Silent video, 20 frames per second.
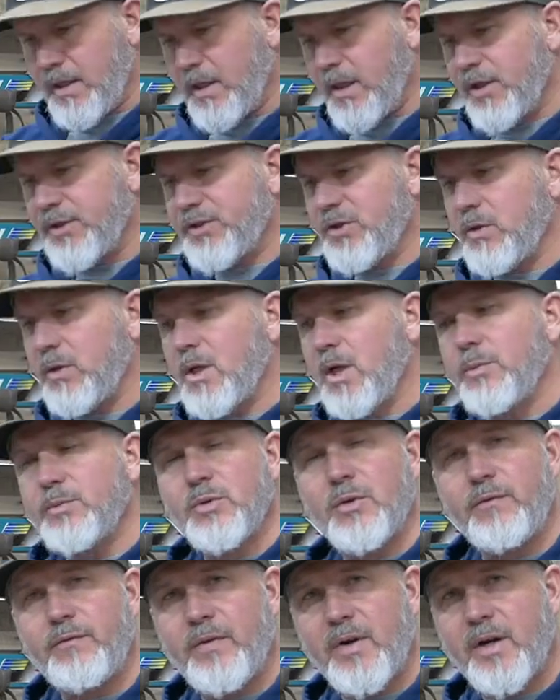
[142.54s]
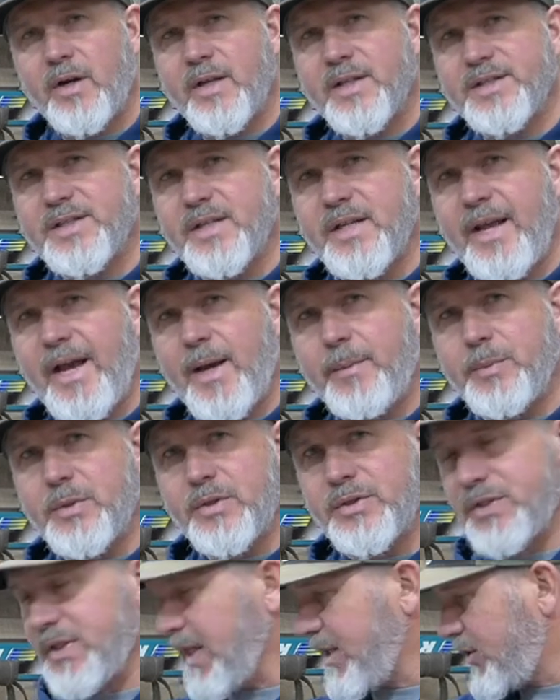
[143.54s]
it also comes with various
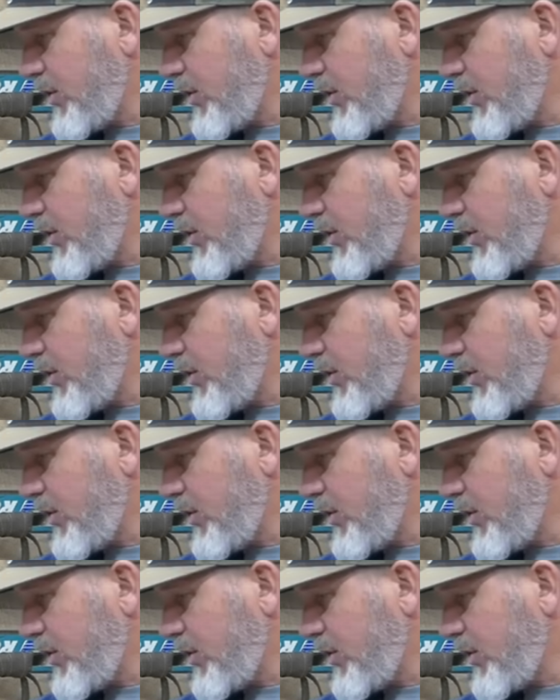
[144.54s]
adapters that